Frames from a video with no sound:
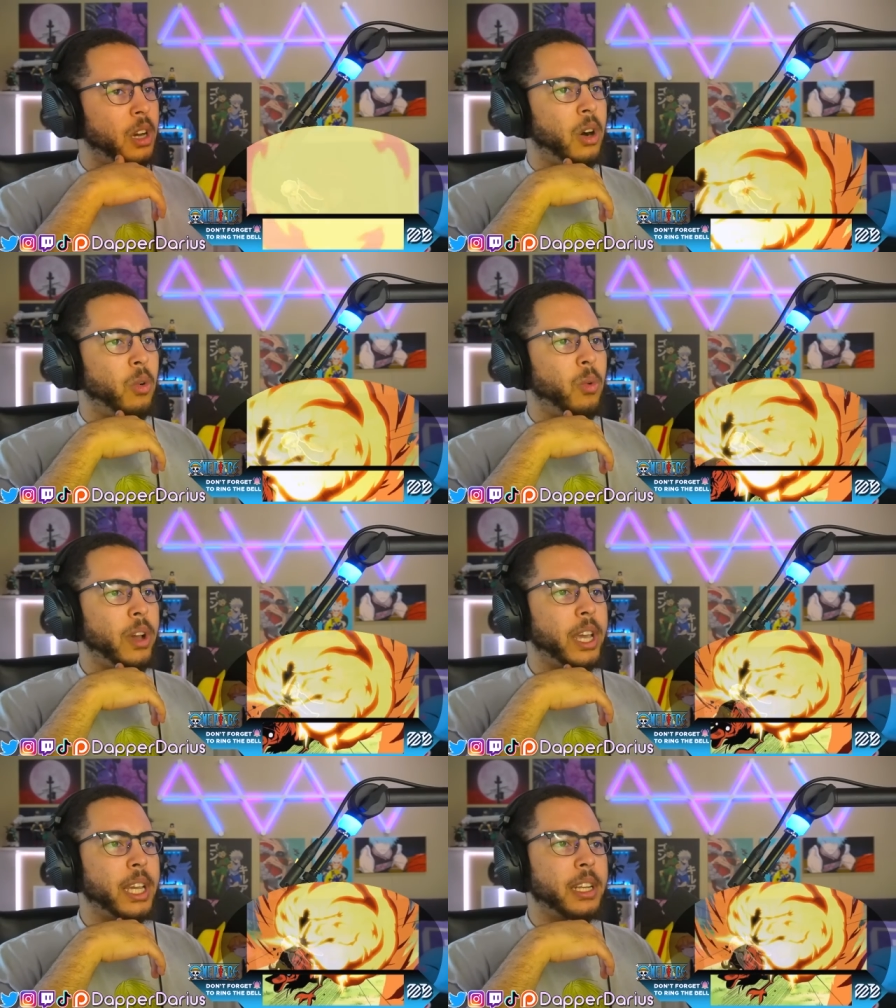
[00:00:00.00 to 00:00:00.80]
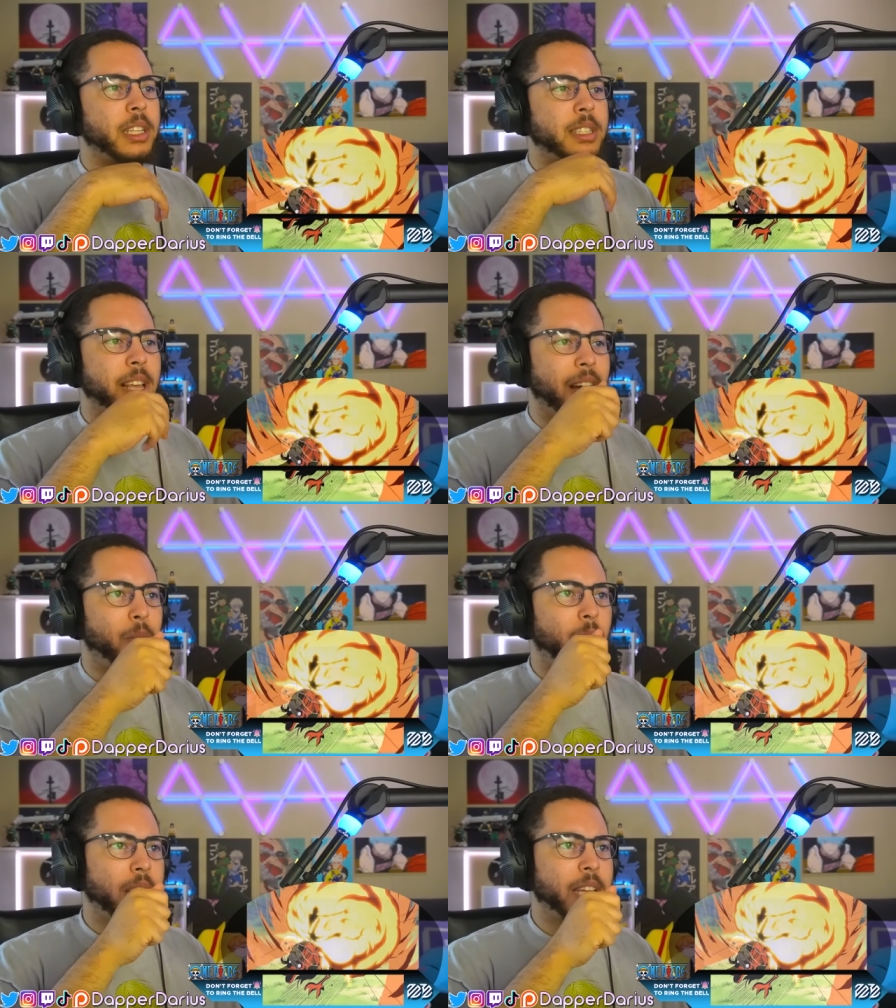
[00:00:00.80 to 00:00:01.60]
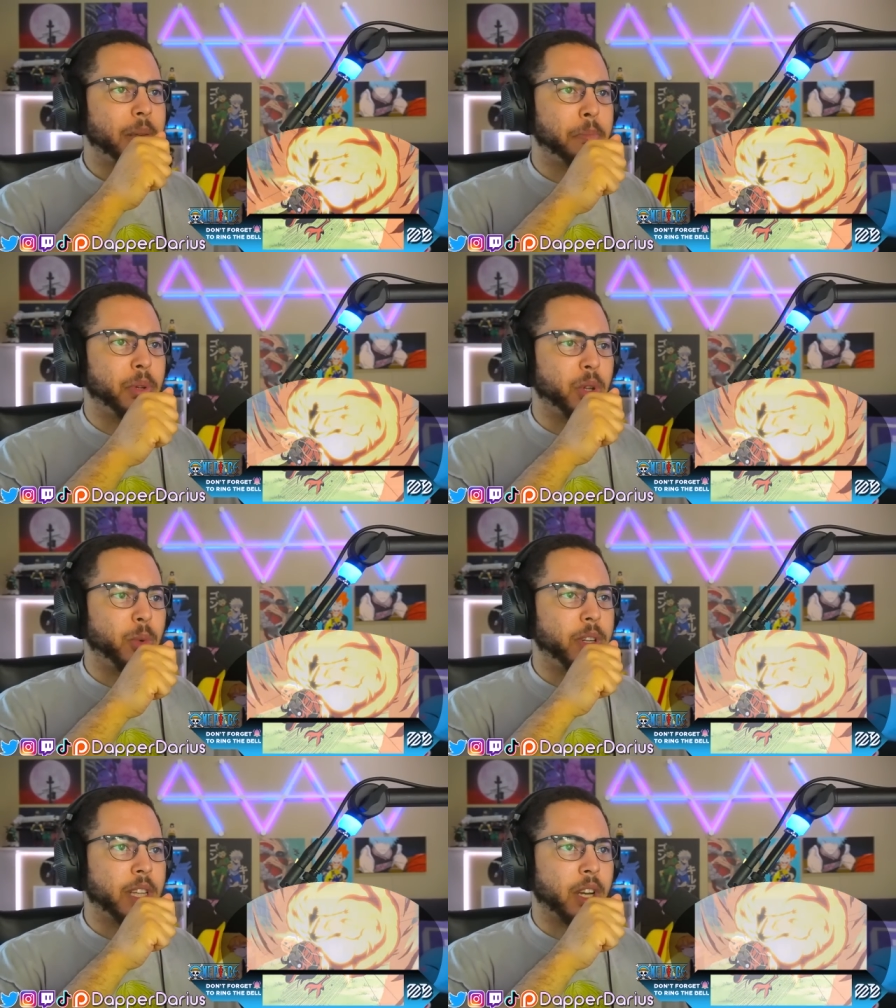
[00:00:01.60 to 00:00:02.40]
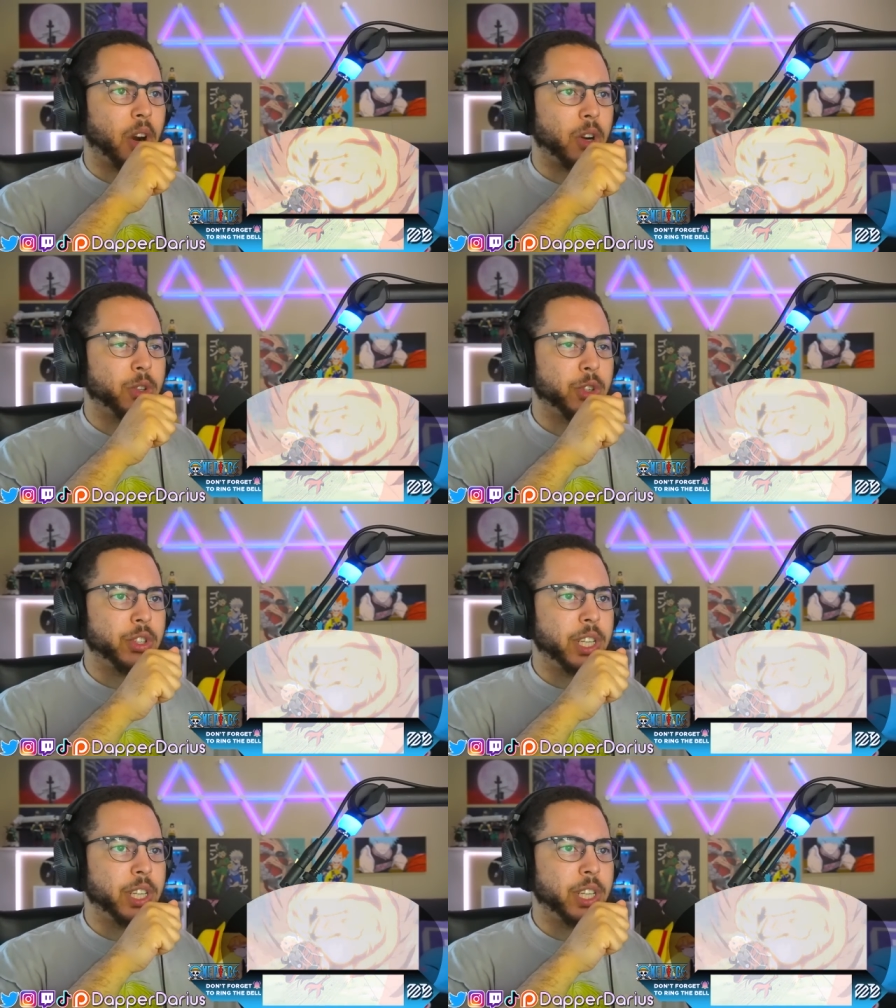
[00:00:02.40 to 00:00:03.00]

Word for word: Wait, is that why he blew into the cartridge?